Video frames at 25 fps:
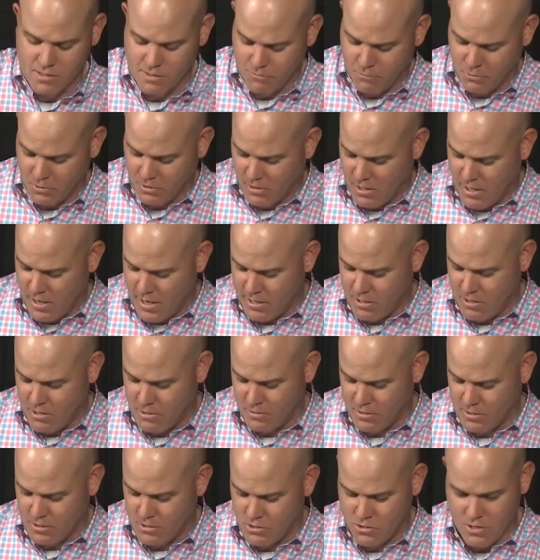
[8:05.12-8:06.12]
and if we line
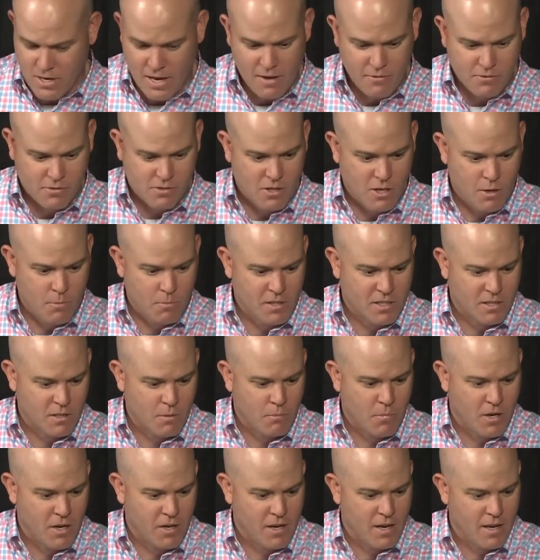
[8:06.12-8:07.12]
all these shafts up at the
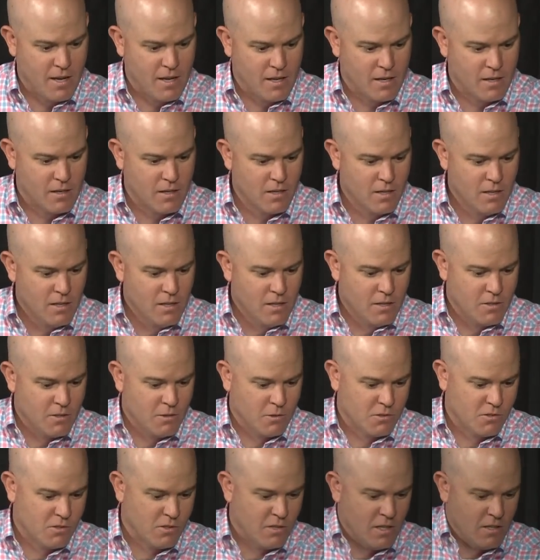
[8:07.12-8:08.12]
butt end,
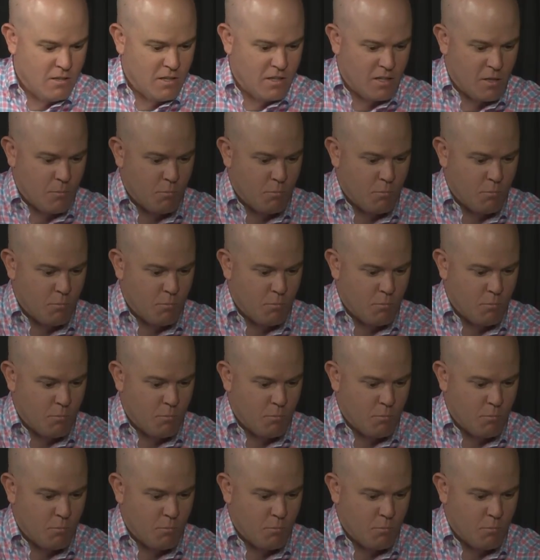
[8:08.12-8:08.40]
you'll see that